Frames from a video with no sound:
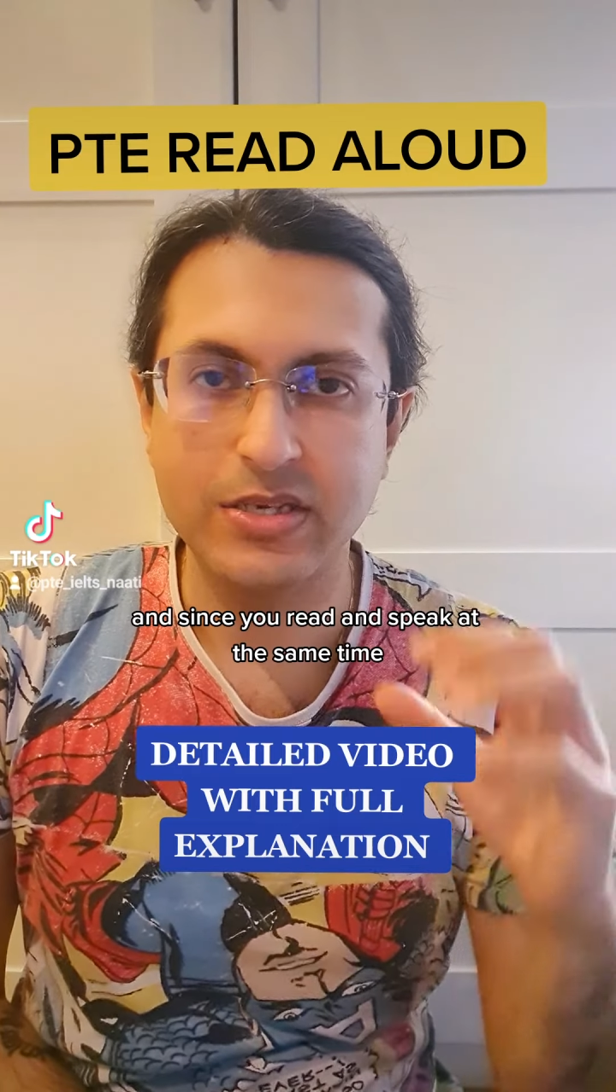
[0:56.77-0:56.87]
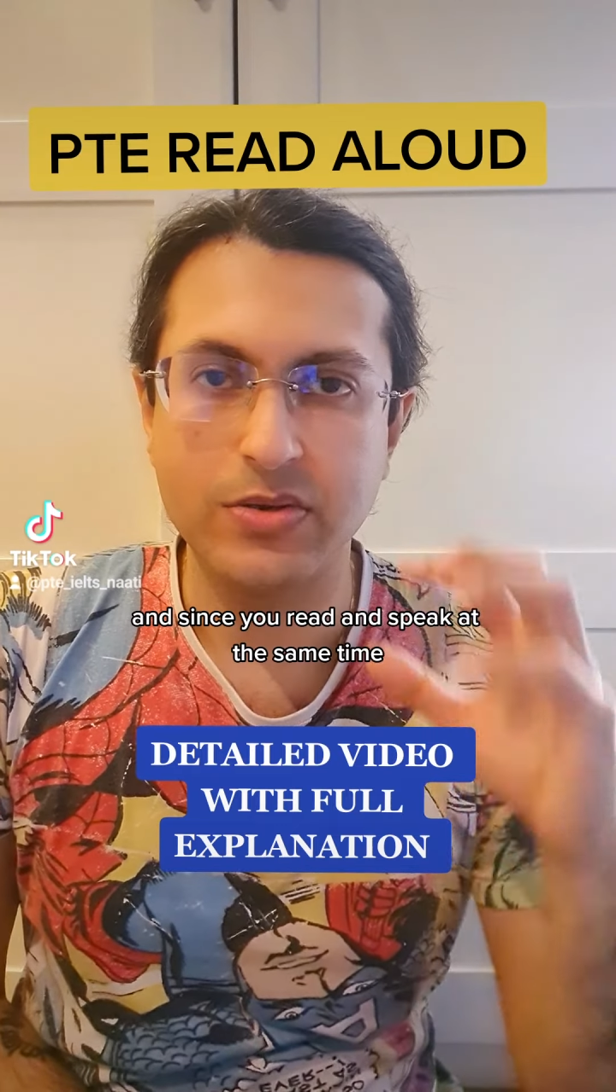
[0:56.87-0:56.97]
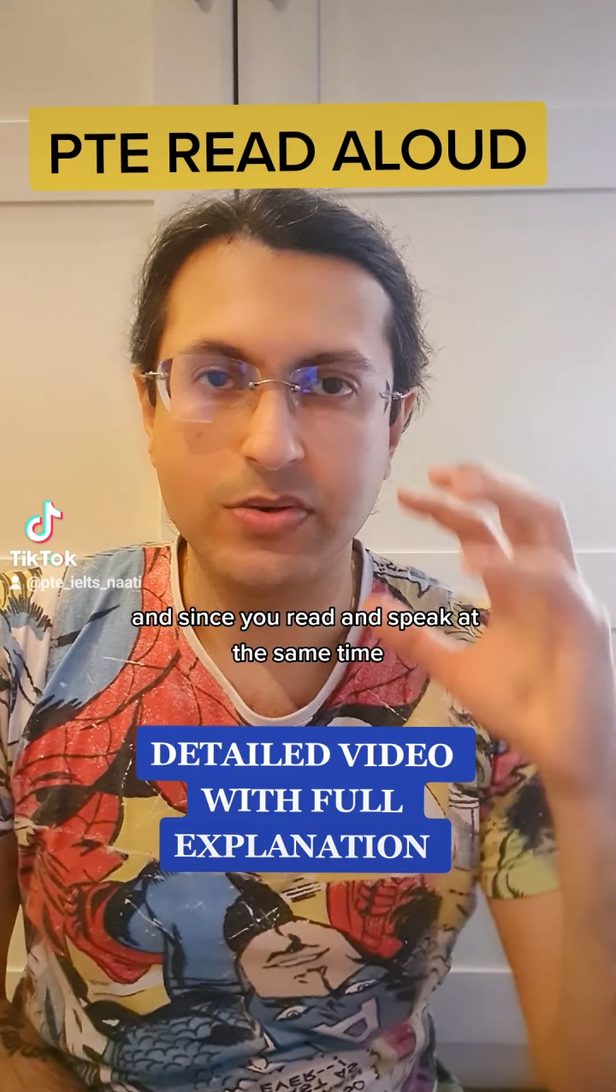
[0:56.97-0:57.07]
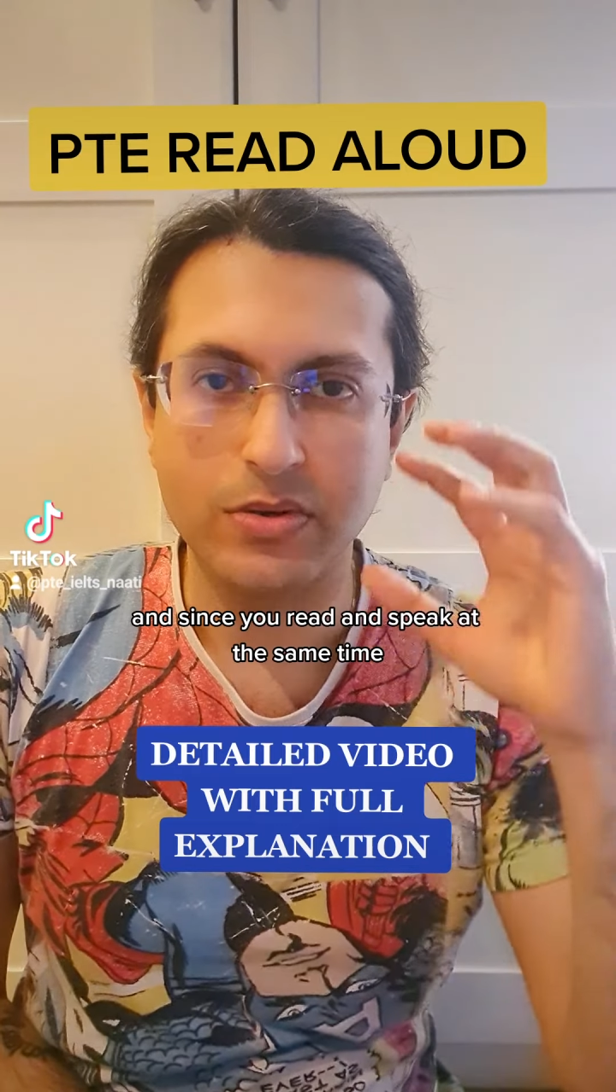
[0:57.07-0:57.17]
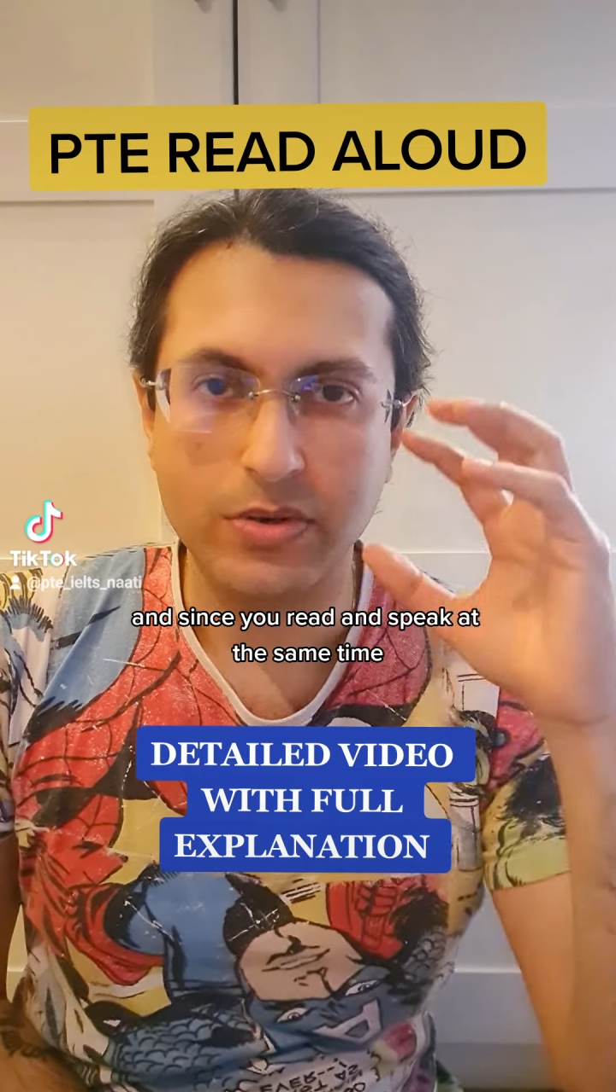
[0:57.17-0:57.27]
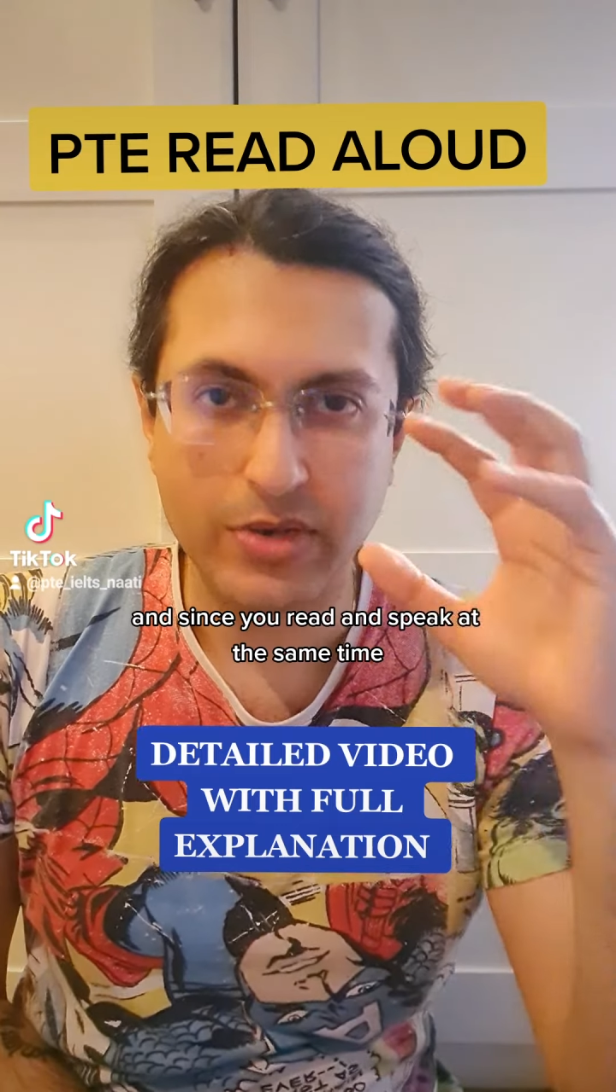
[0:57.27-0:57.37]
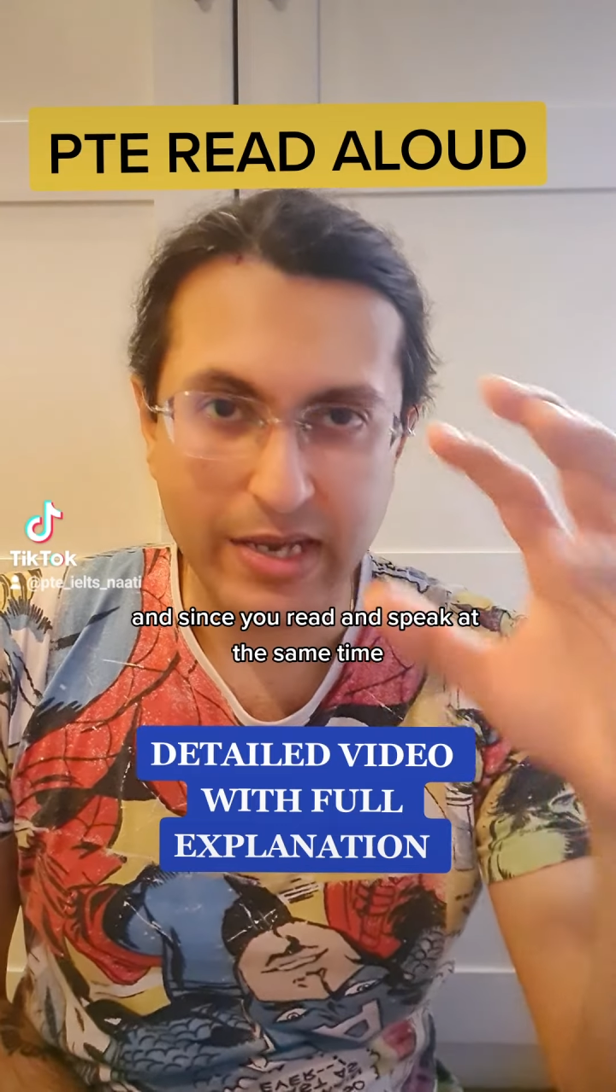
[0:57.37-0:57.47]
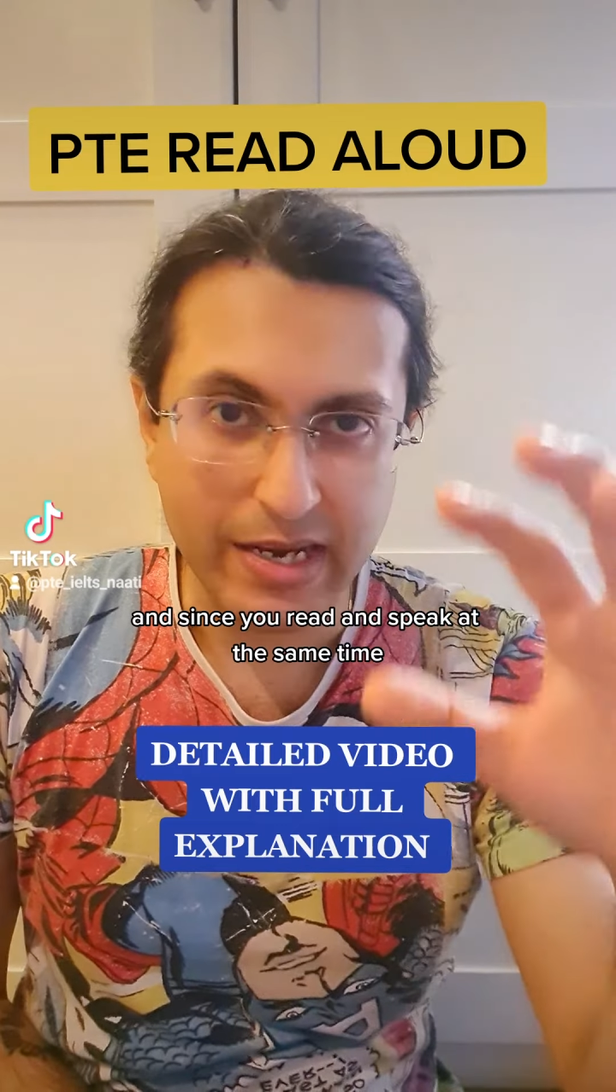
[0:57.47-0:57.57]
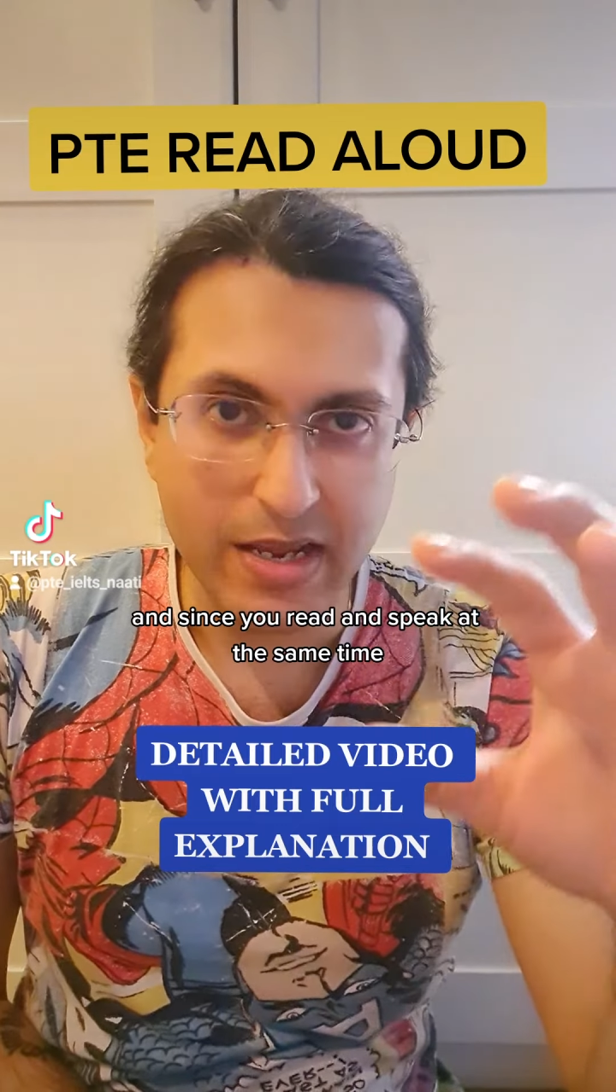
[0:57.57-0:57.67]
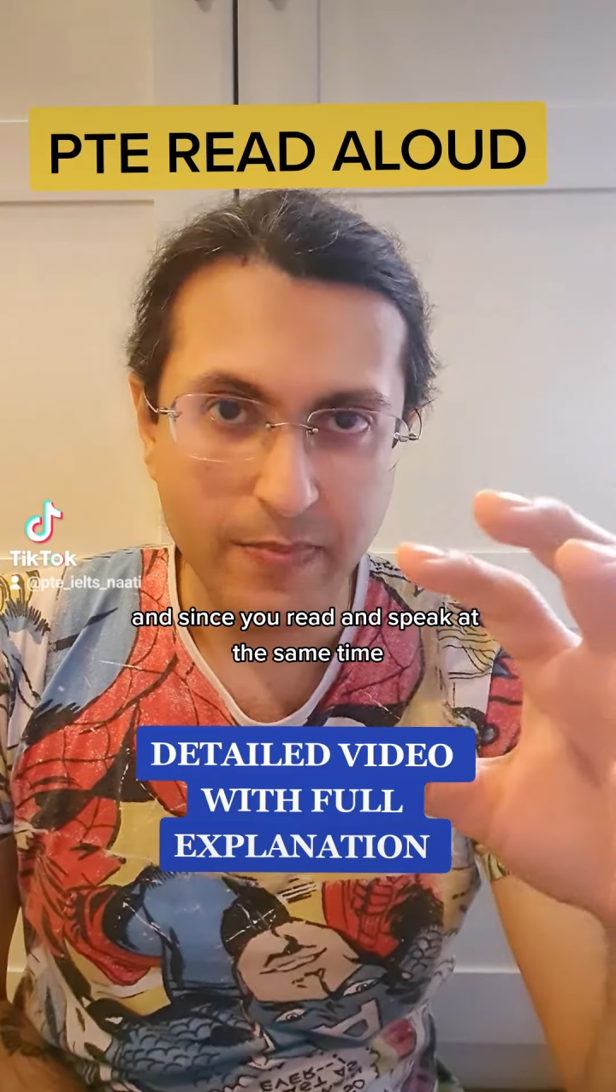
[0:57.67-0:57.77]
you
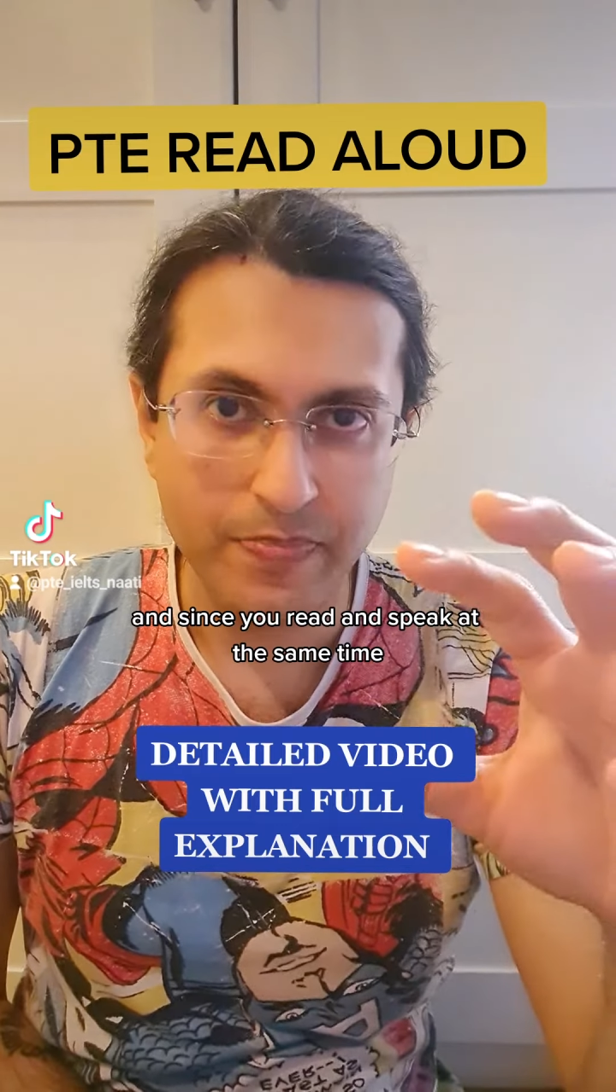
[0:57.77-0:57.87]
read